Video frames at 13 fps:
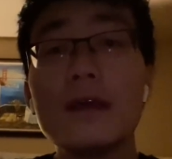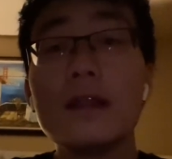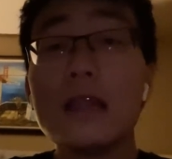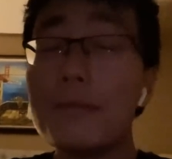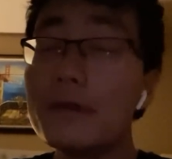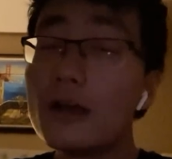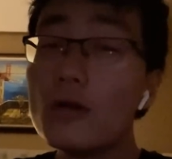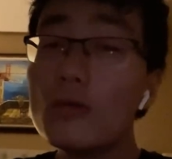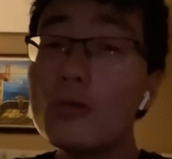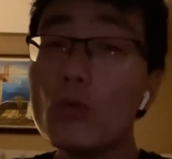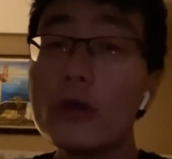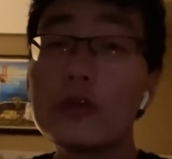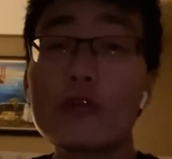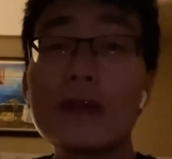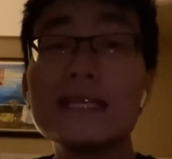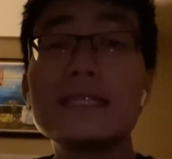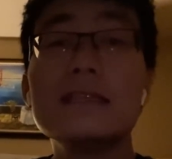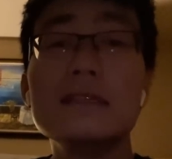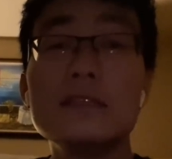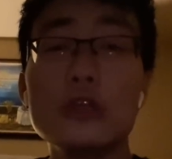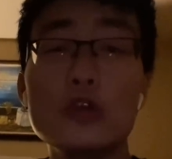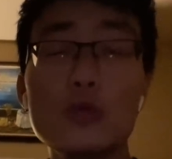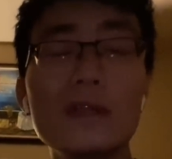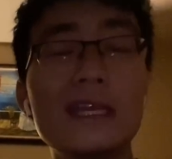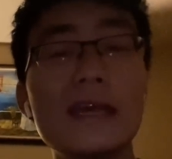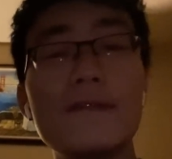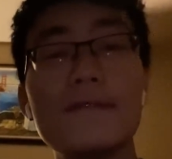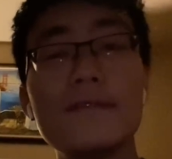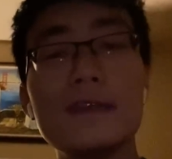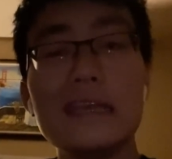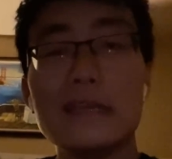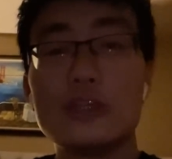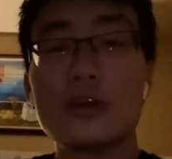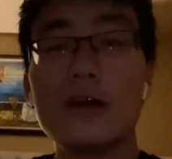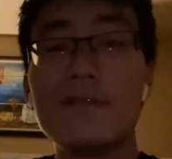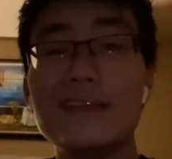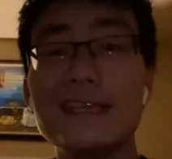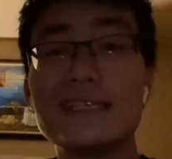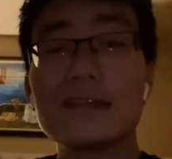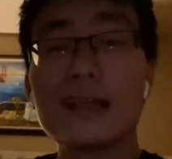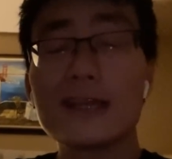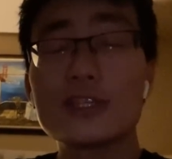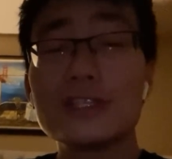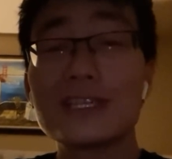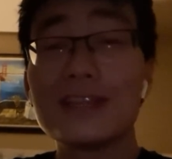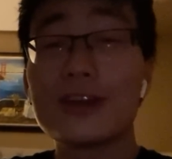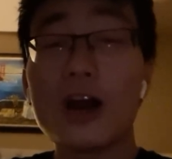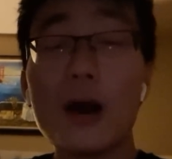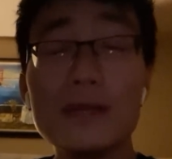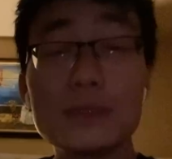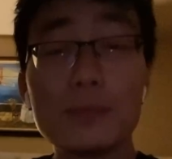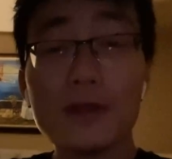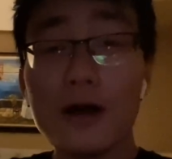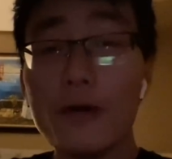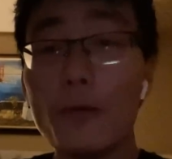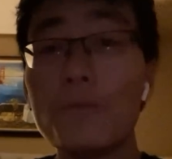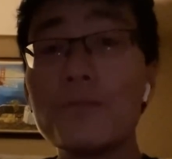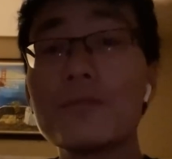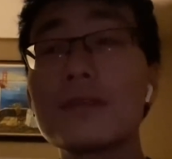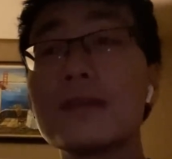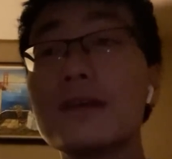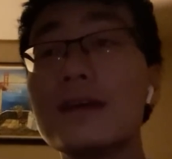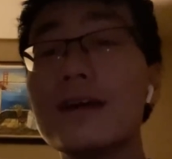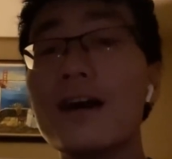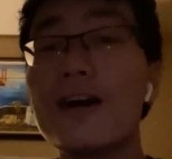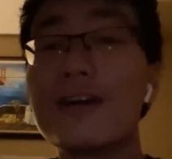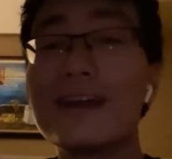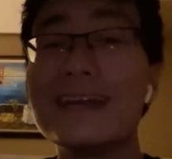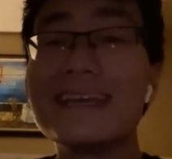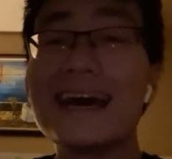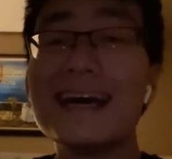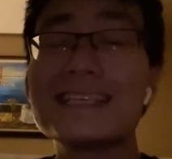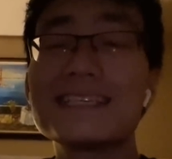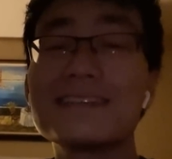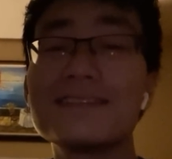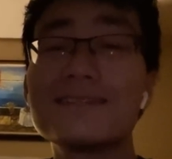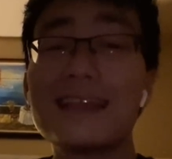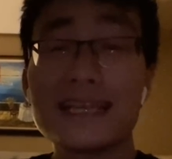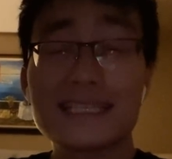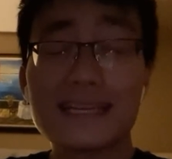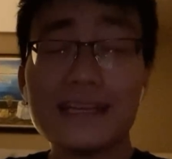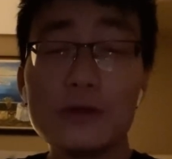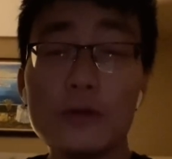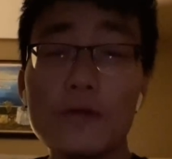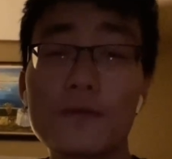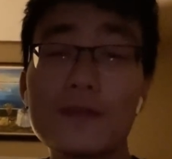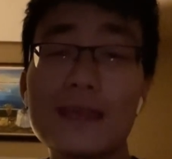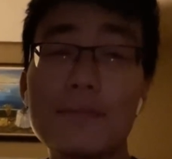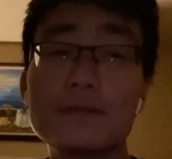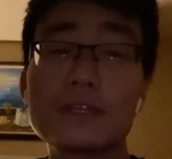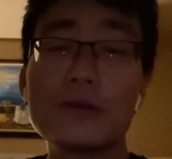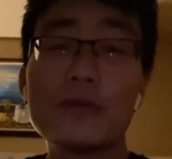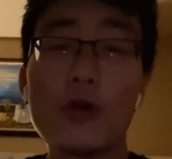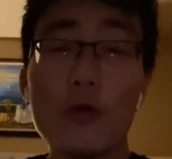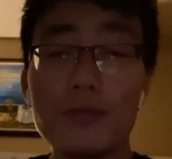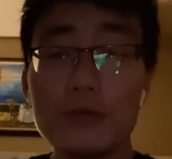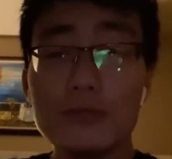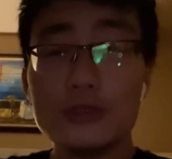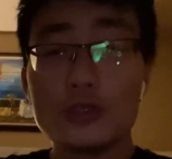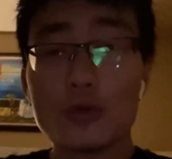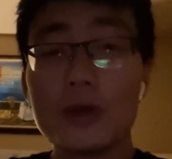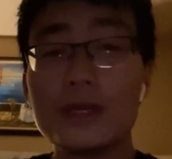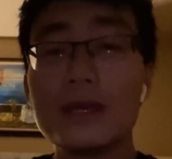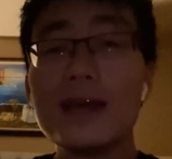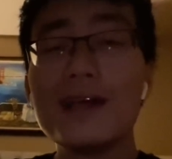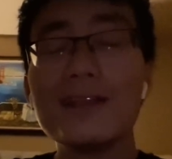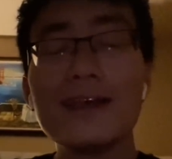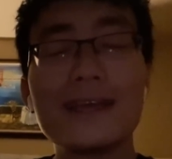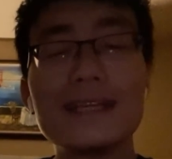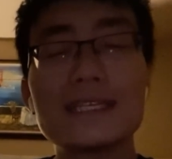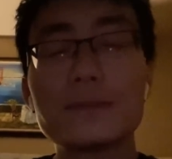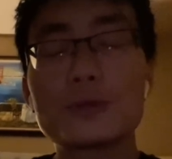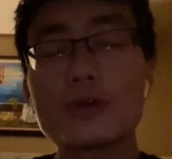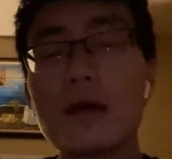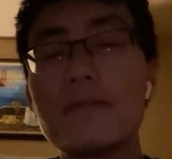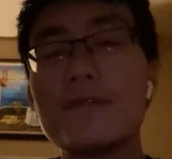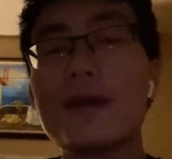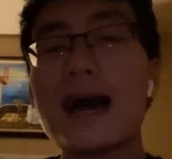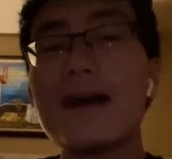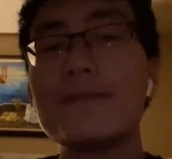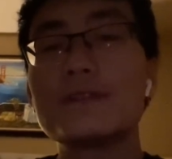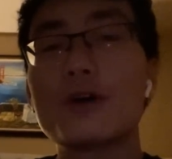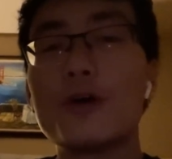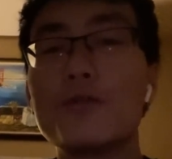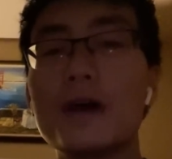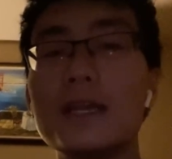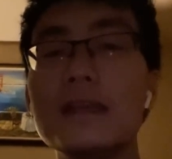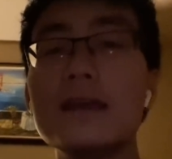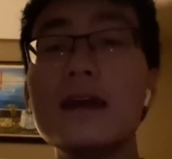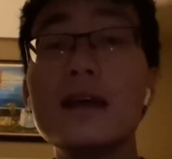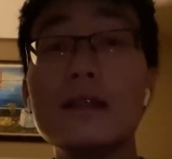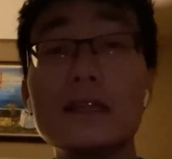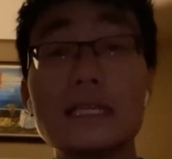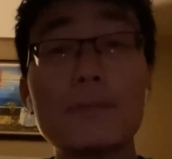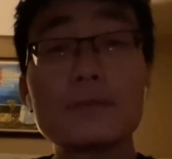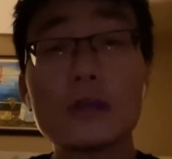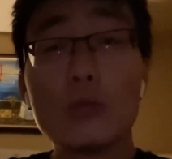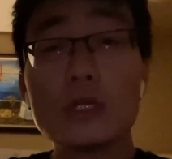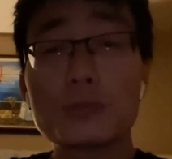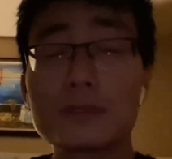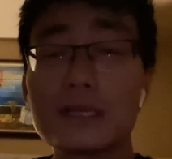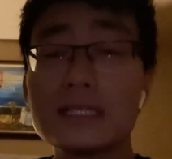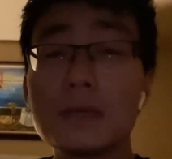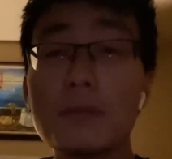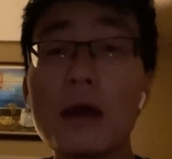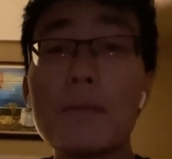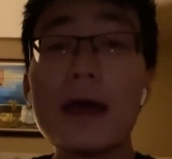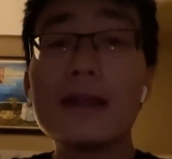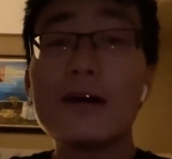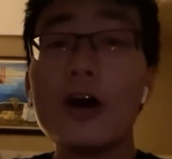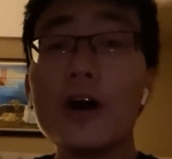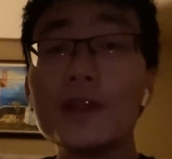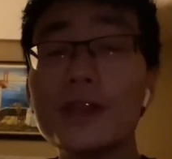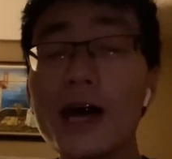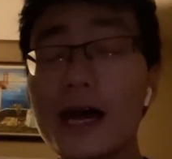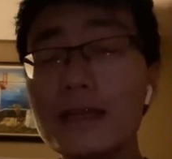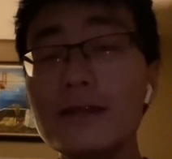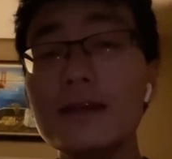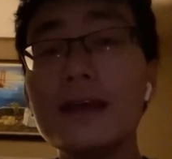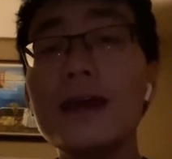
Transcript: Let me know what grades you would give each of these selections in the comments below. Alrighty, guys, that's going to do it for the episode. Hope you enjoyed. Like and subscribe if you haven't already. This episode was presented by Bet Online.